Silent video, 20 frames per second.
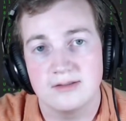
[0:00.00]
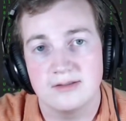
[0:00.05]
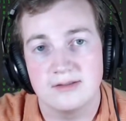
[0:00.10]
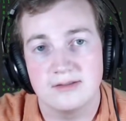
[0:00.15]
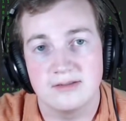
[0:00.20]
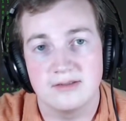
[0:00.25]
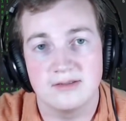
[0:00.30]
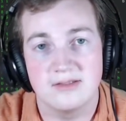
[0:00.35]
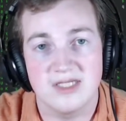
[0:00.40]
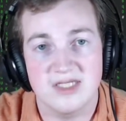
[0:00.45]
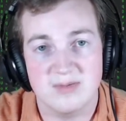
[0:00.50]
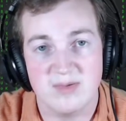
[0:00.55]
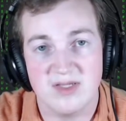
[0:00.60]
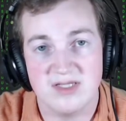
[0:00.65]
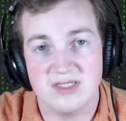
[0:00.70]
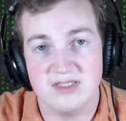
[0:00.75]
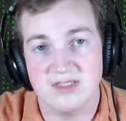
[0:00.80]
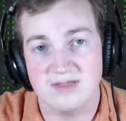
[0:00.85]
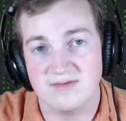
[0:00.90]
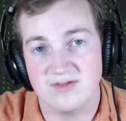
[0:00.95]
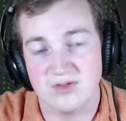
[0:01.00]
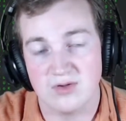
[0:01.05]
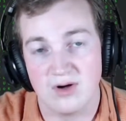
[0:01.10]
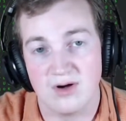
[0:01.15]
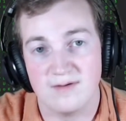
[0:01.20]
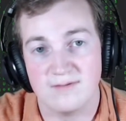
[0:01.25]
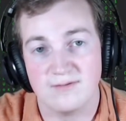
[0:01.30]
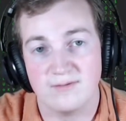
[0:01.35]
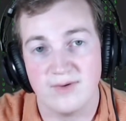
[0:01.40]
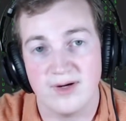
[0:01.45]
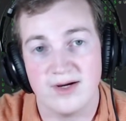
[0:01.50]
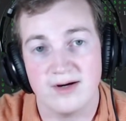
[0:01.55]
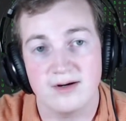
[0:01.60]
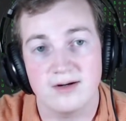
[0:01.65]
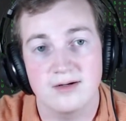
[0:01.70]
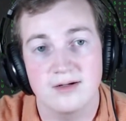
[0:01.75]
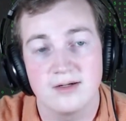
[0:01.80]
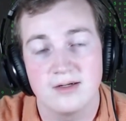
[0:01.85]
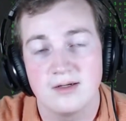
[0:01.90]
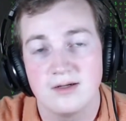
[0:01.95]
these pieces of
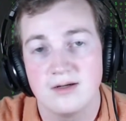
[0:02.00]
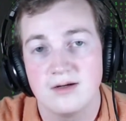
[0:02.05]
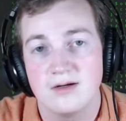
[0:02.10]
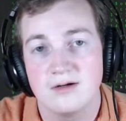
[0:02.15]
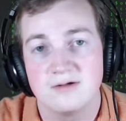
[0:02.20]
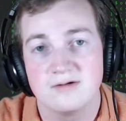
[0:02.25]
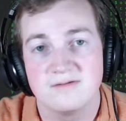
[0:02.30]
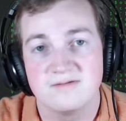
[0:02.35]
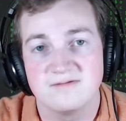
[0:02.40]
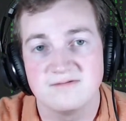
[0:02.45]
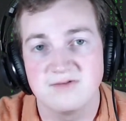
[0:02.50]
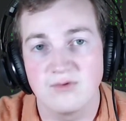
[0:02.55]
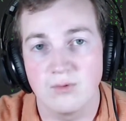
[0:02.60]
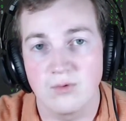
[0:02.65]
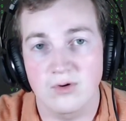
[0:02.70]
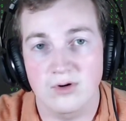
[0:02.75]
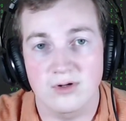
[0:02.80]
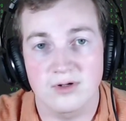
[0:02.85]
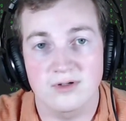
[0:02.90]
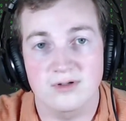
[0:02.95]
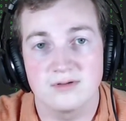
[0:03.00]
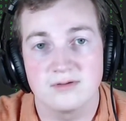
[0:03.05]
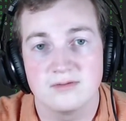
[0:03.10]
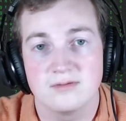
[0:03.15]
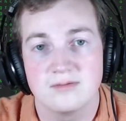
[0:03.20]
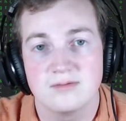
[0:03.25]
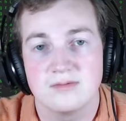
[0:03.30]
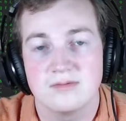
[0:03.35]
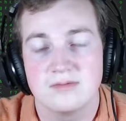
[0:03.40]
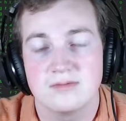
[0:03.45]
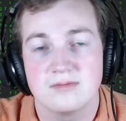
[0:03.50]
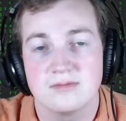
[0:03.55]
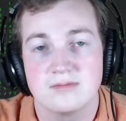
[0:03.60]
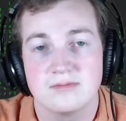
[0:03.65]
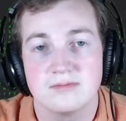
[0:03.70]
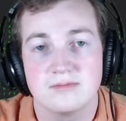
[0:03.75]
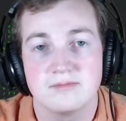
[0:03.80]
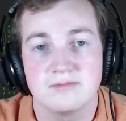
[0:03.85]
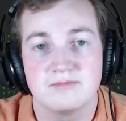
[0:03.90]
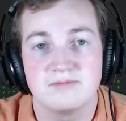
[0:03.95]
software for
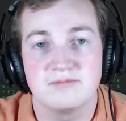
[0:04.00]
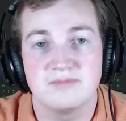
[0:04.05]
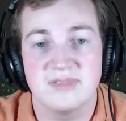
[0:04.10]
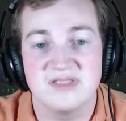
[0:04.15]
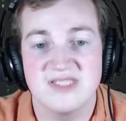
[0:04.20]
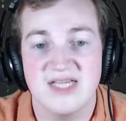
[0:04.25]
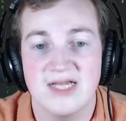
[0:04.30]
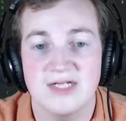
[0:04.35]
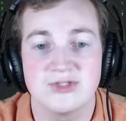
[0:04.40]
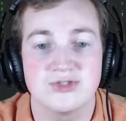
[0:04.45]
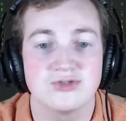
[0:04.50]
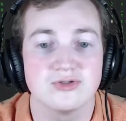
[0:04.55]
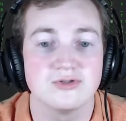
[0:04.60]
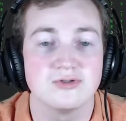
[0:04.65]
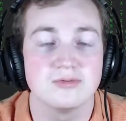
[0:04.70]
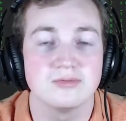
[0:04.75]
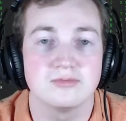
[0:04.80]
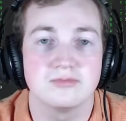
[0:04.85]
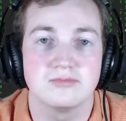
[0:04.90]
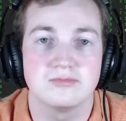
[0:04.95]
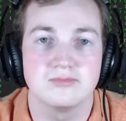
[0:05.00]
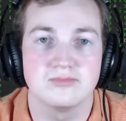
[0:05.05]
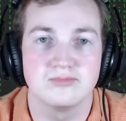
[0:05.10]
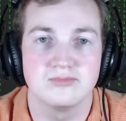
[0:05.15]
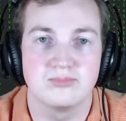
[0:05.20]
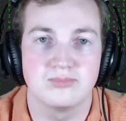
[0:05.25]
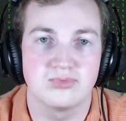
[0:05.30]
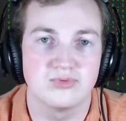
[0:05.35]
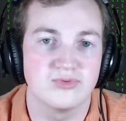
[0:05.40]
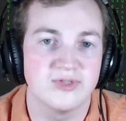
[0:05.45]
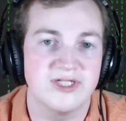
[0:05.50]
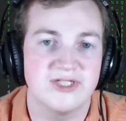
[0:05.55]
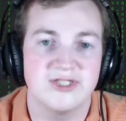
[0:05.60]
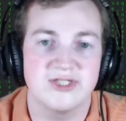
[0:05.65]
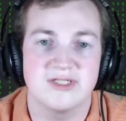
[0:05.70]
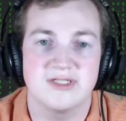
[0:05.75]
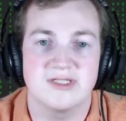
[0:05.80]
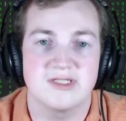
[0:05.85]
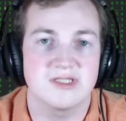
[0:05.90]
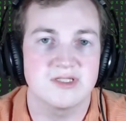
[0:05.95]
potential
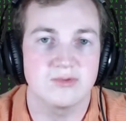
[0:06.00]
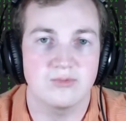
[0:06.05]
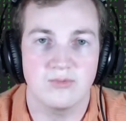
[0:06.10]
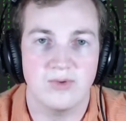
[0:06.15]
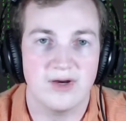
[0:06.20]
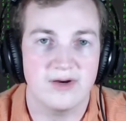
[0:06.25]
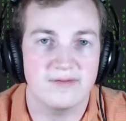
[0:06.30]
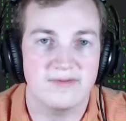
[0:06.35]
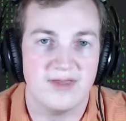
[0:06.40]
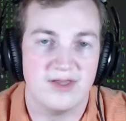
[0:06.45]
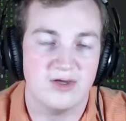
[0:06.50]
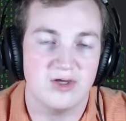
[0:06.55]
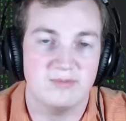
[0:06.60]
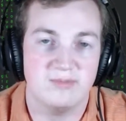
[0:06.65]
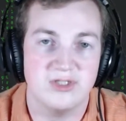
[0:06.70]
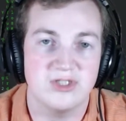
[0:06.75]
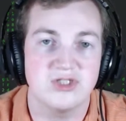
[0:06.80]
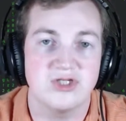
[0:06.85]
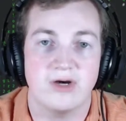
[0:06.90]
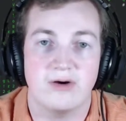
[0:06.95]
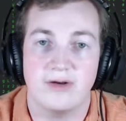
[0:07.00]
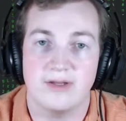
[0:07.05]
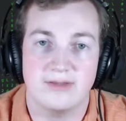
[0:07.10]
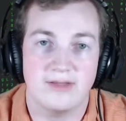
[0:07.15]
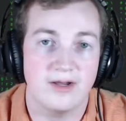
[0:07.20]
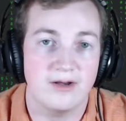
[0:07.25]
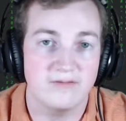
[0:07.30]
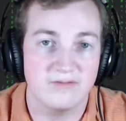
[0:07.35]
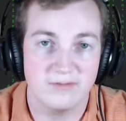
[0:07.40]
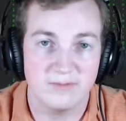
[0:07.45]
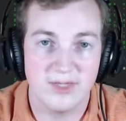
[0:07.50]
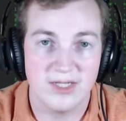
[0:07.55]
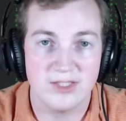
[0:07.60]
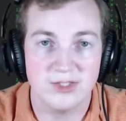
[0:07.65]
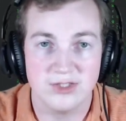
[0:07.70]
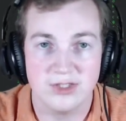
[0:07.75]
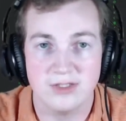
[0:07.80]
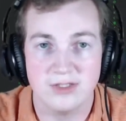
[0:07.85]
breaches where they could be sharing that information.